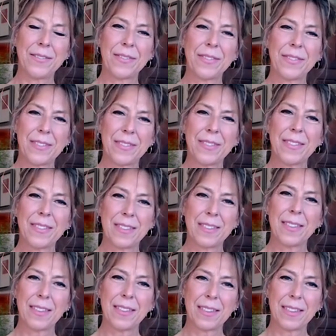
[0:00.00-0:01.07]

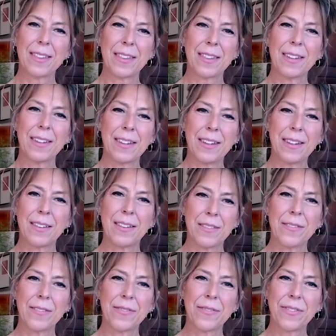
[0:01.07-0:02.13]

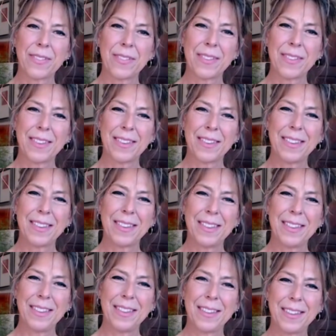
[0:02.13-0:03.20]

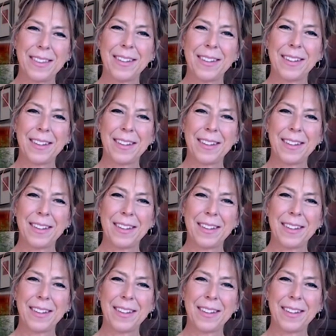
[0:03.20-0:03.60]
No words are spoken by the person on screen.